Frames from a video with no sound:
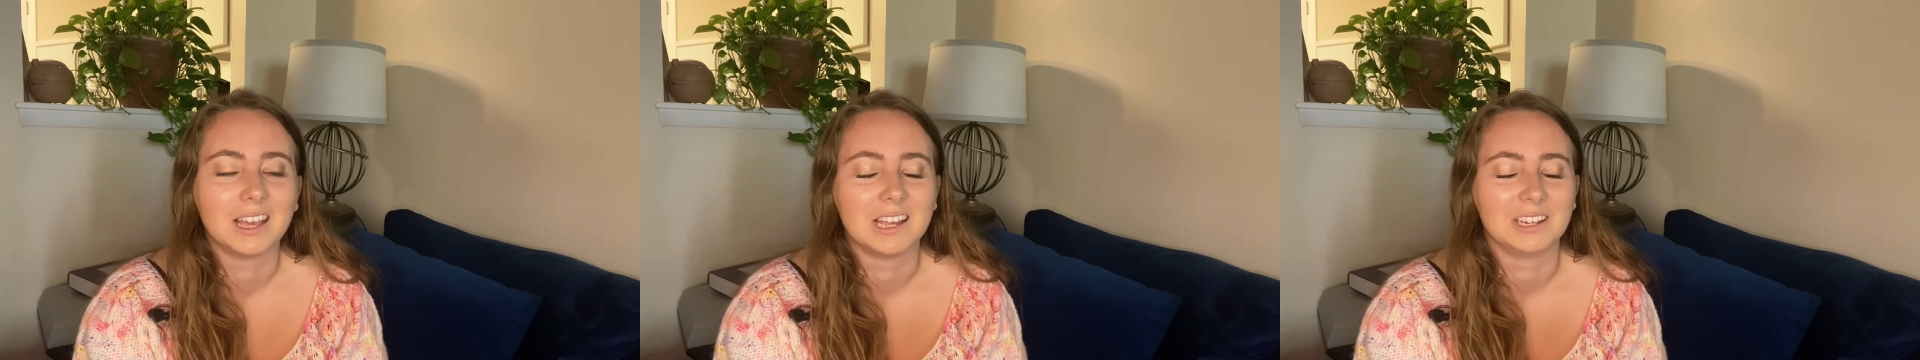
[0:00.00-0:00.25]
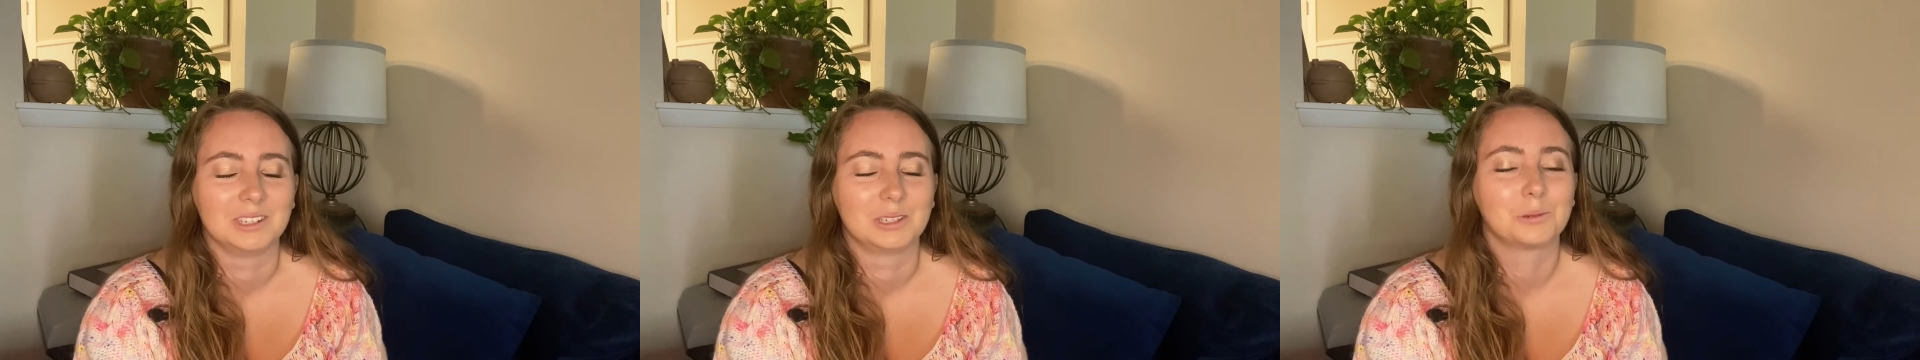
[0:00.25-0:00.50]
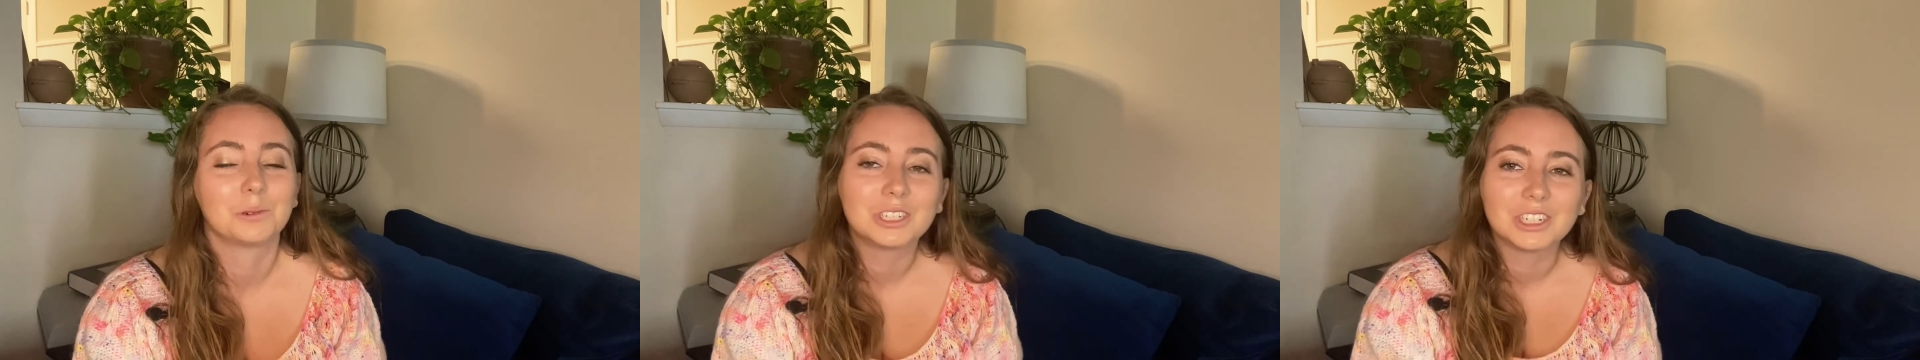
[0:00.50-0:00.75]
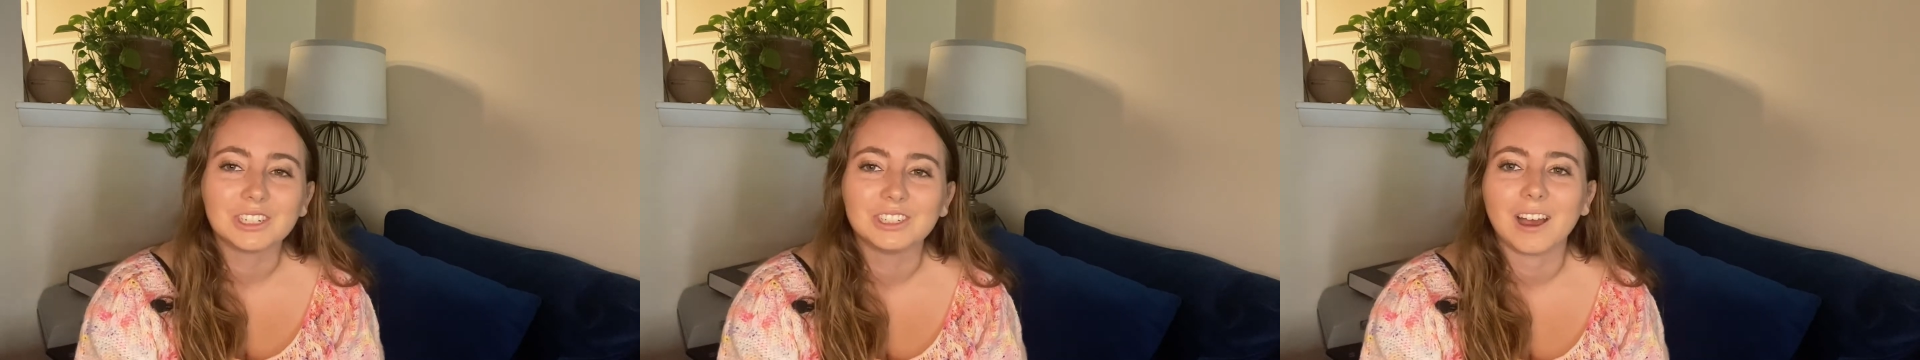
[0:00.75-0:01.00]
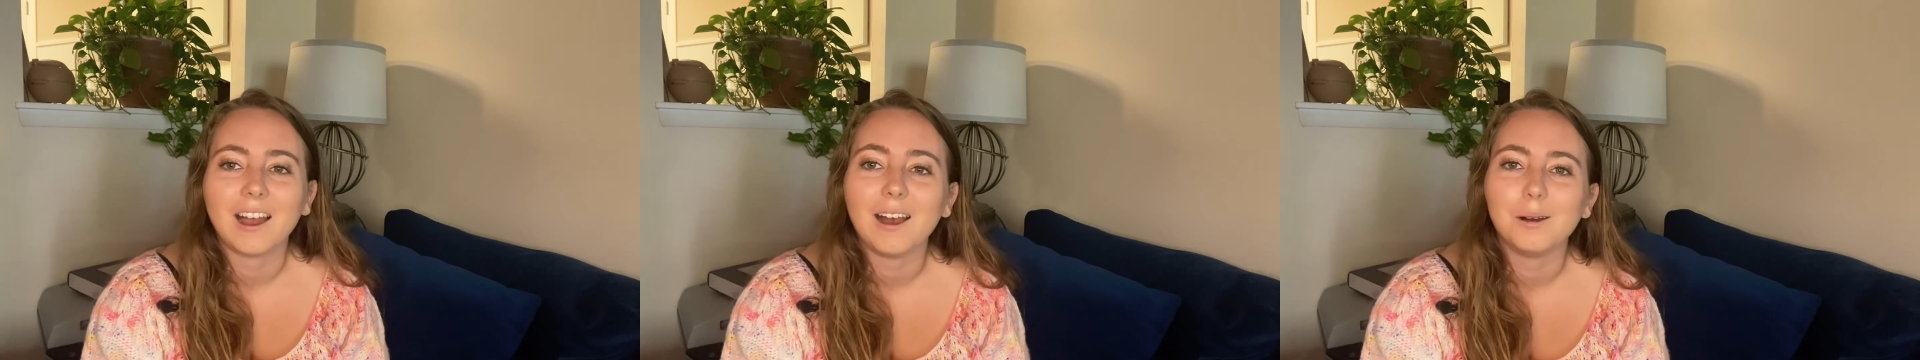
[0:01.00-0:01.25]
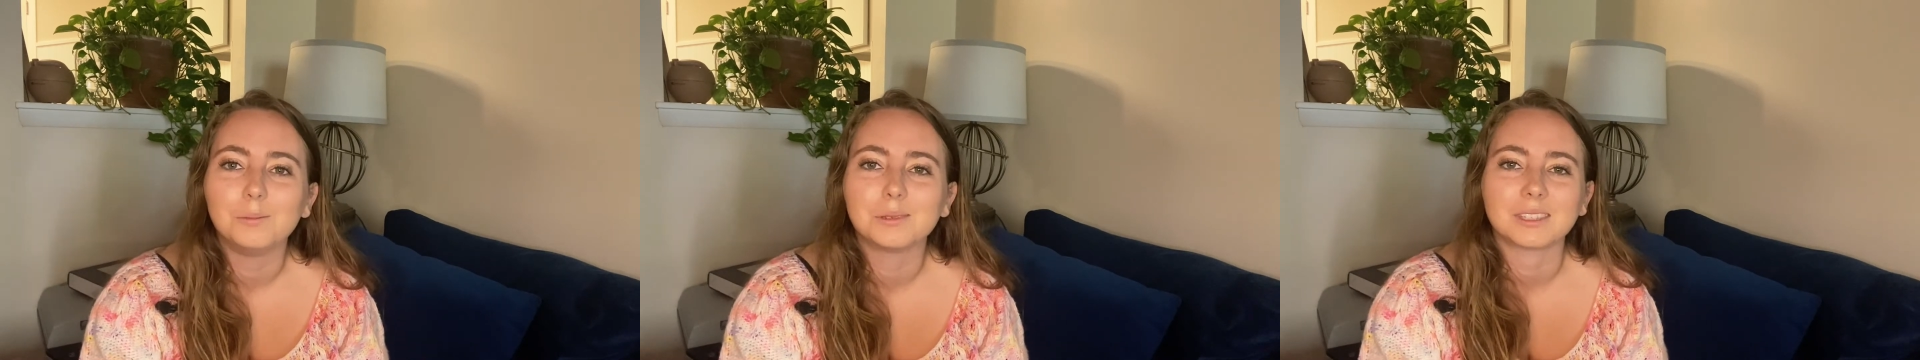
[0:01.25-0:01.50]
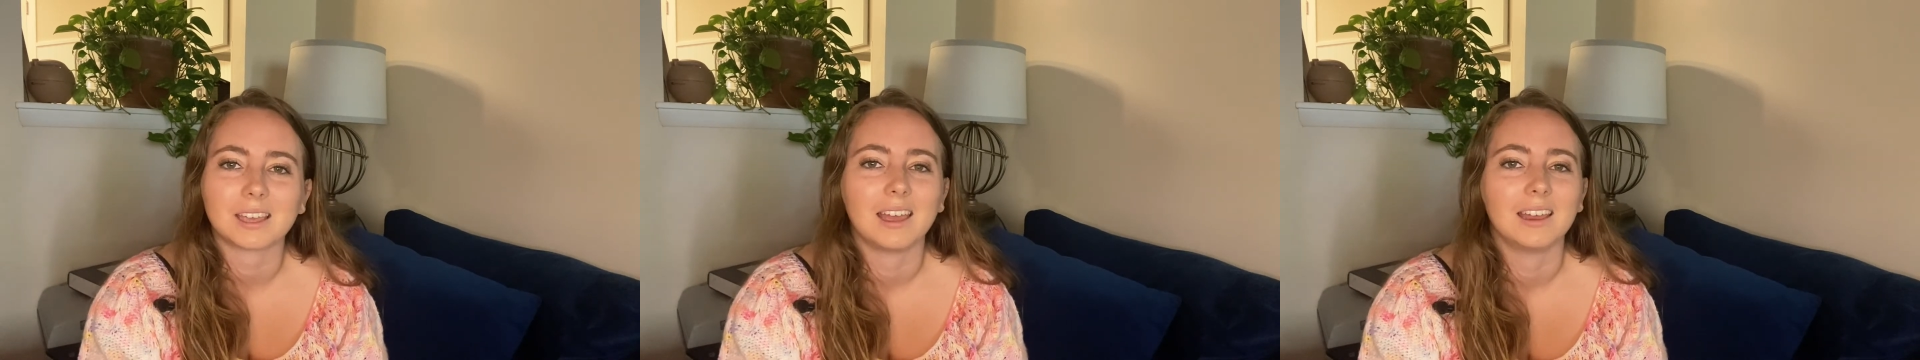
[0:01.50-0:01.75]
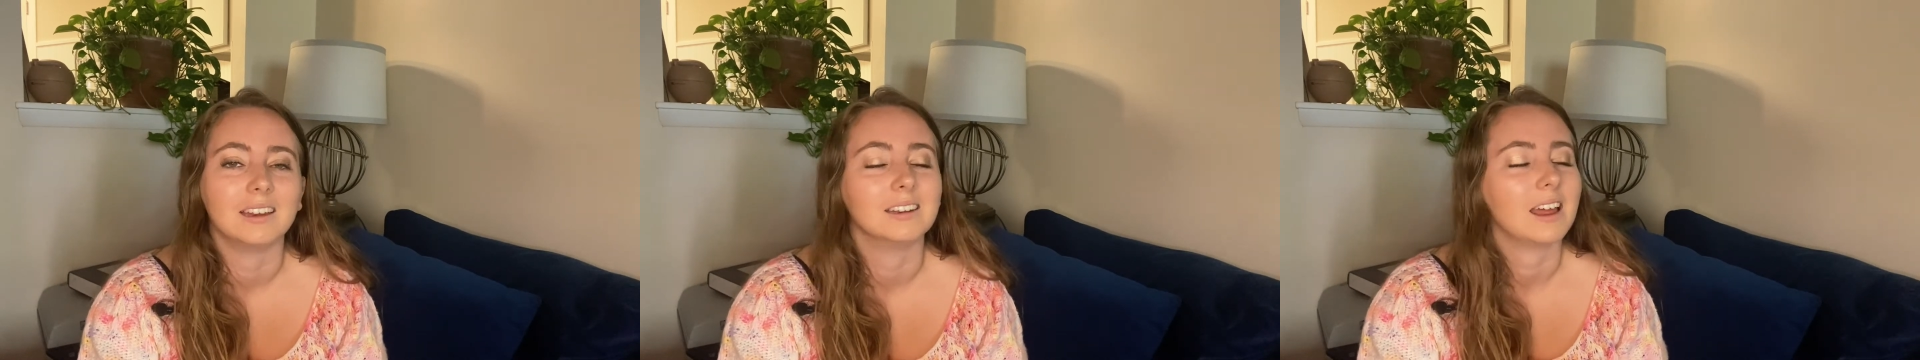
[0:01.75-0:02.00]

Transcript: and switching jobs and